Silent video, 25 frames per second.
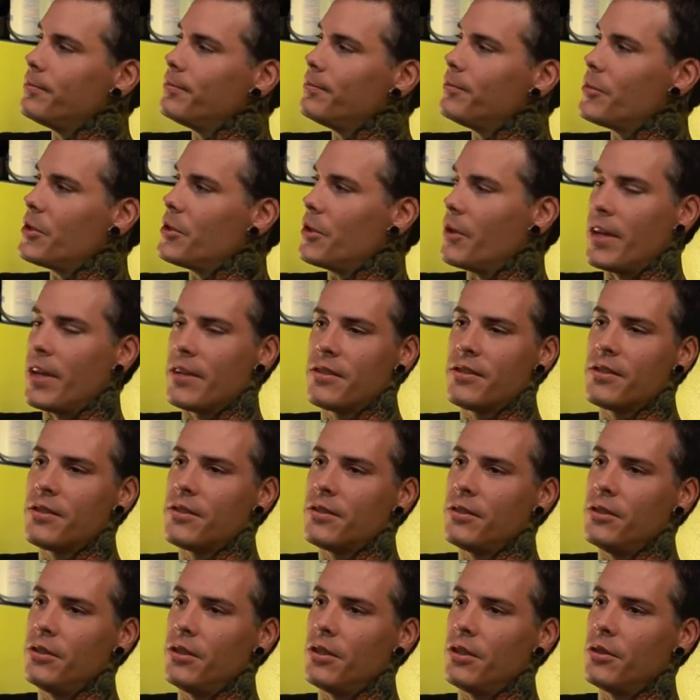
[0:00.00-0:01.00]
So that's
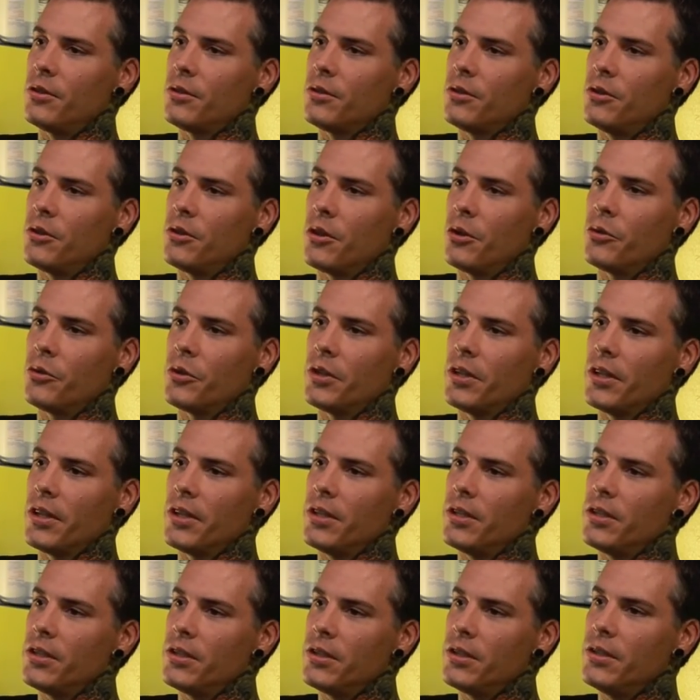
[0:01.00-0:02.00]
grown really
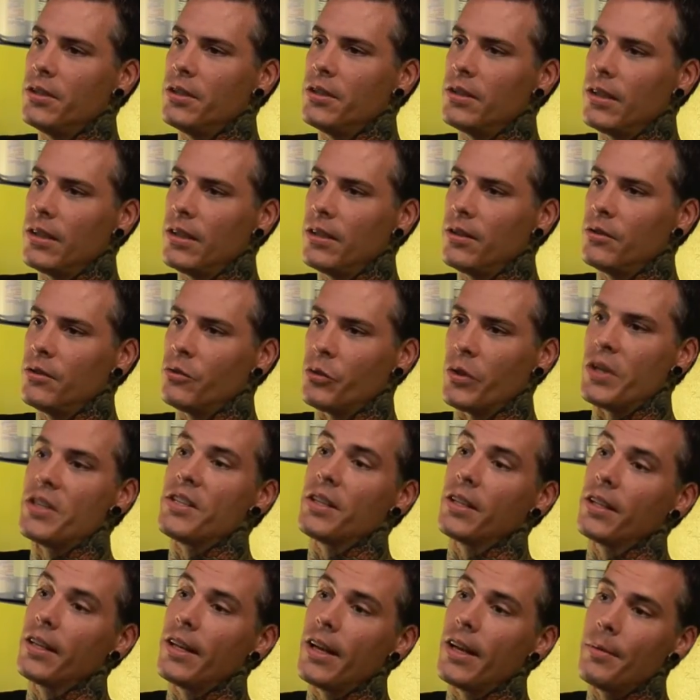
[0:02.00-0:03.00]
good.
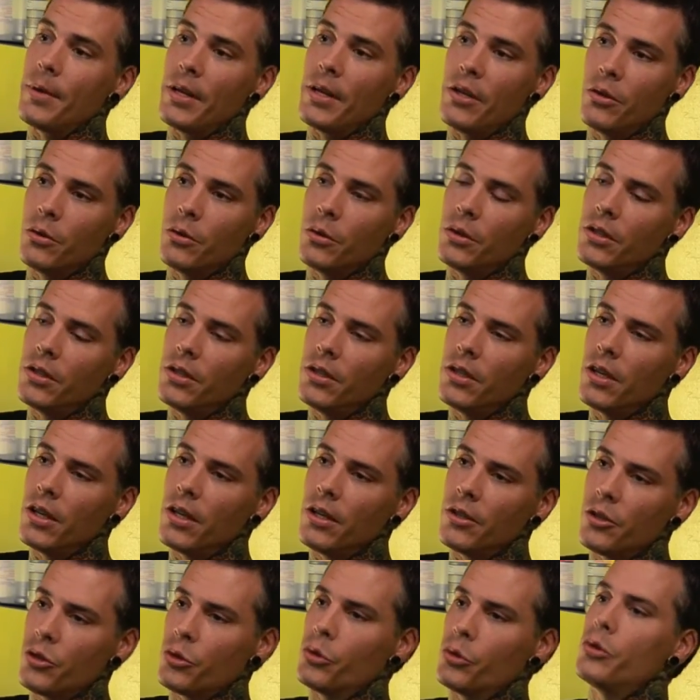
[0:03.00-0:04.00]
Recently, I've been doing
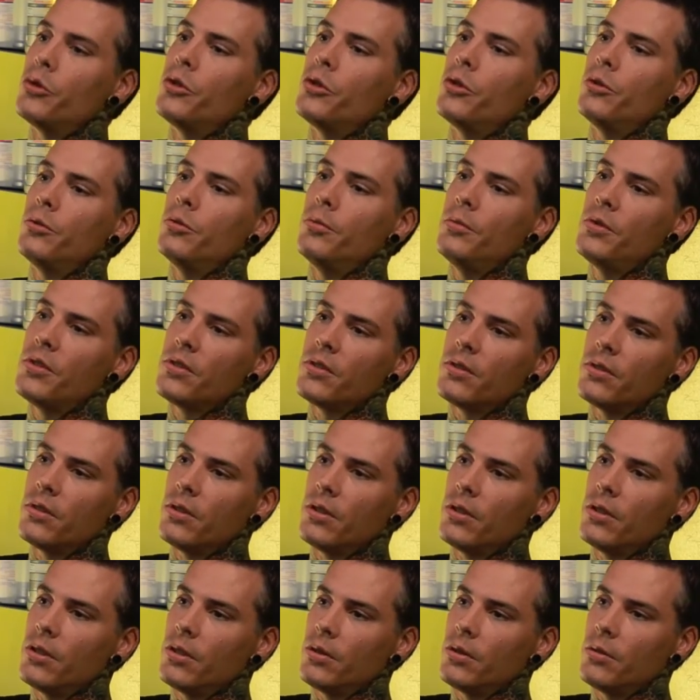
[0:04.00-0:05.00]
True Tubes,
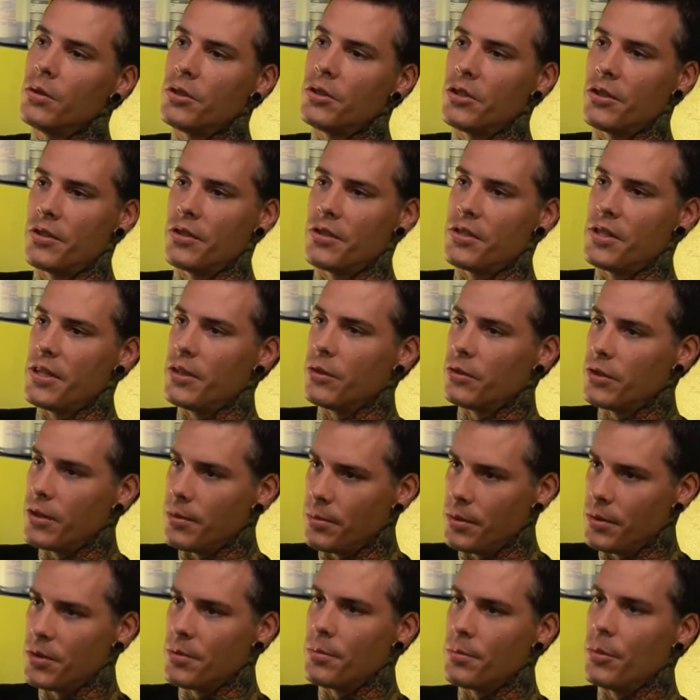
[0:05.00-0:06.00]
which are the steel
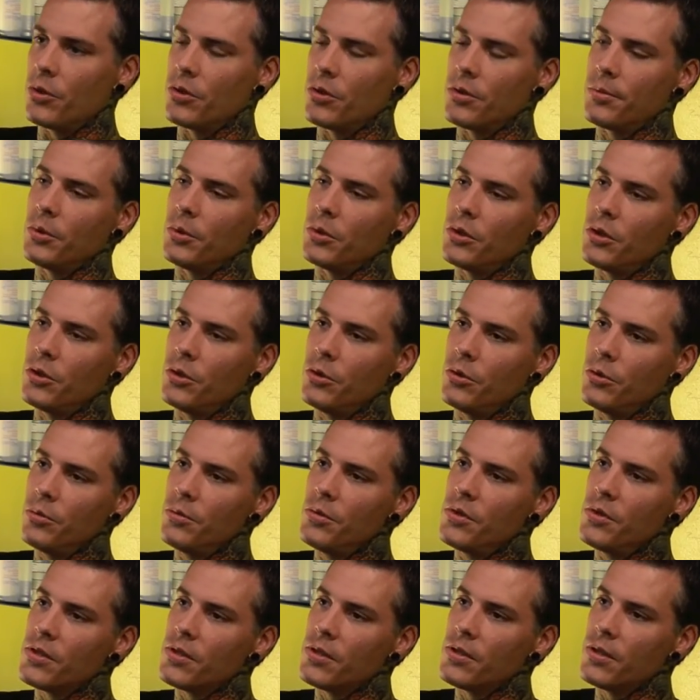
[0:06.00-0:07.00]
tip disposable
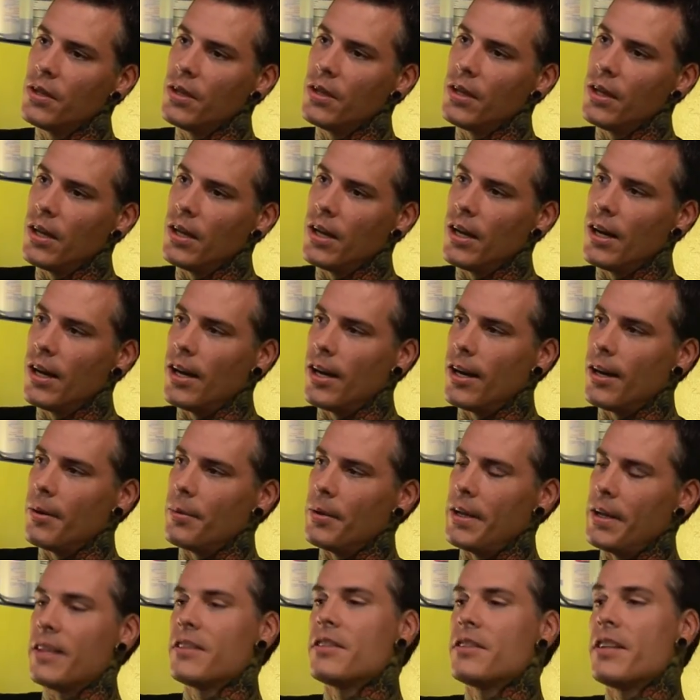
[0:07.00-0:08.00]
tubes,
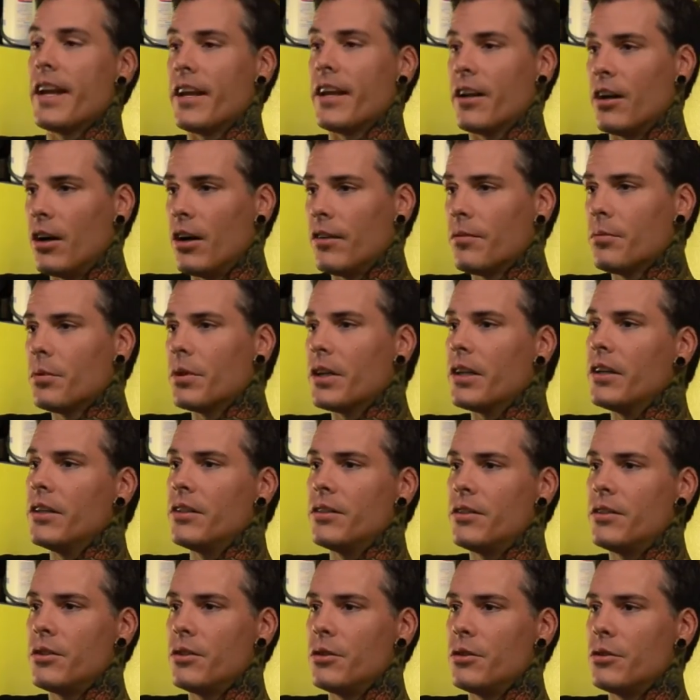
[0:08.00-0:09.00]
and that's taken off pretty
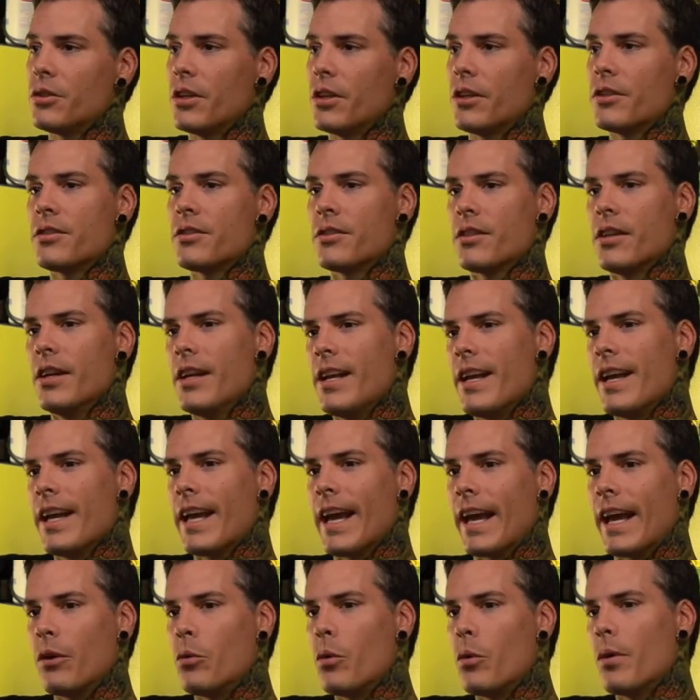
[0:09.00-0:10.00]
good too. So that's
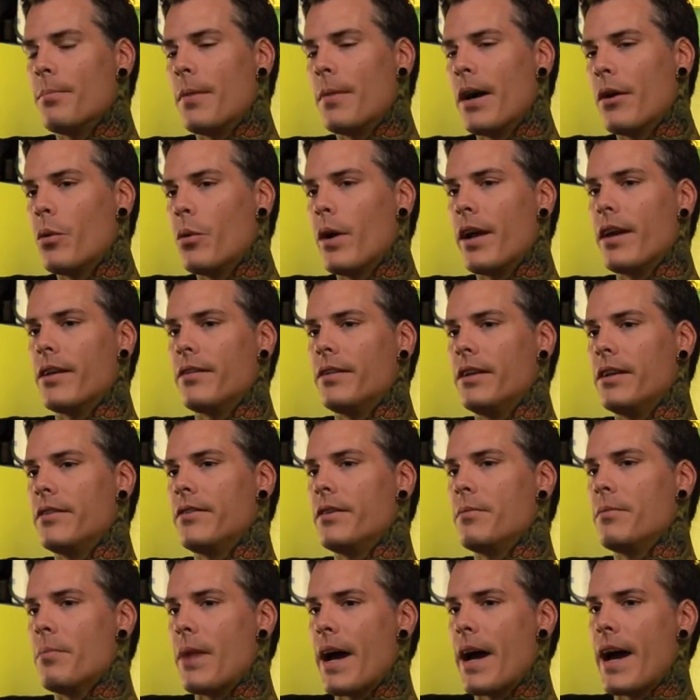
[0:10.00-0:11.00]
kind of my way of
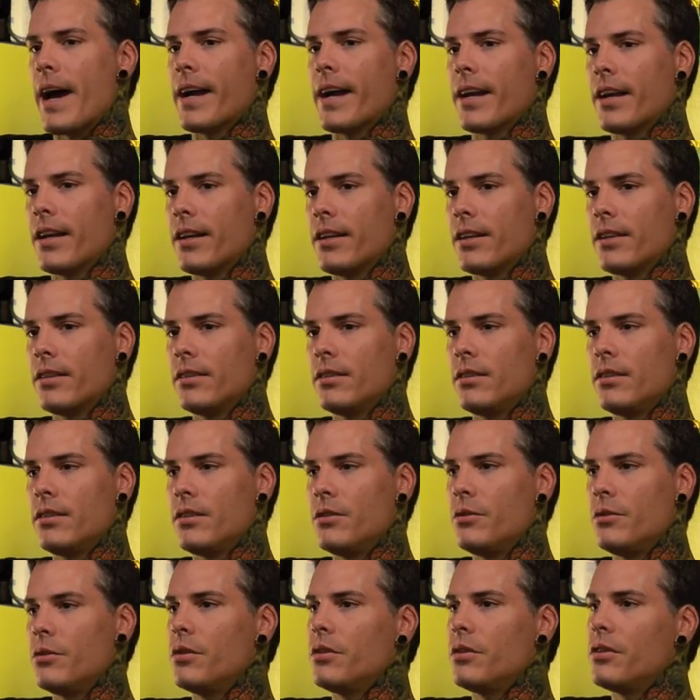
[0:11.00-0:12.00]
giving back
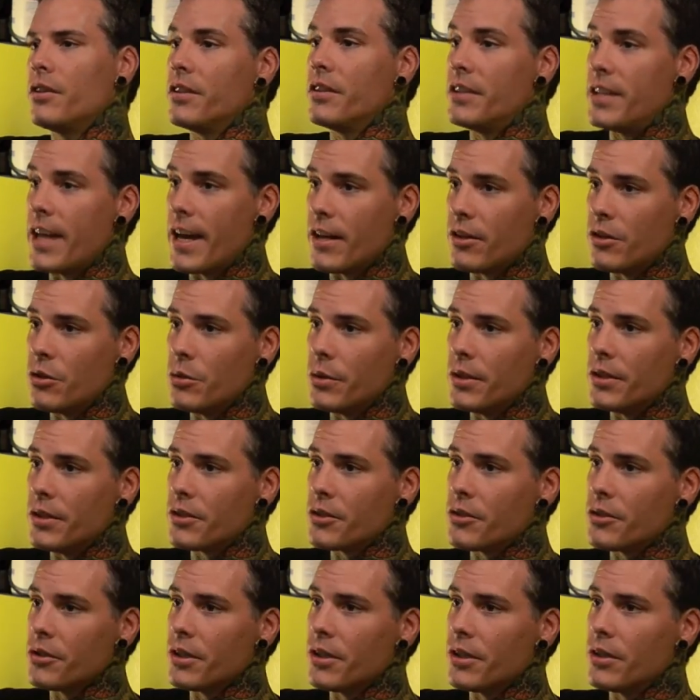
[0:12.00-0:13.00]
to the tattoo
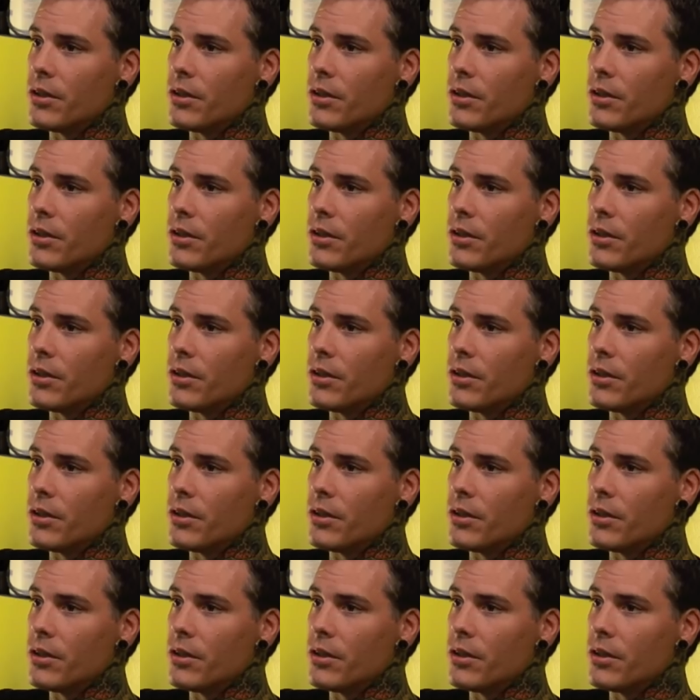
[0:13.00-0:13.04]
industry.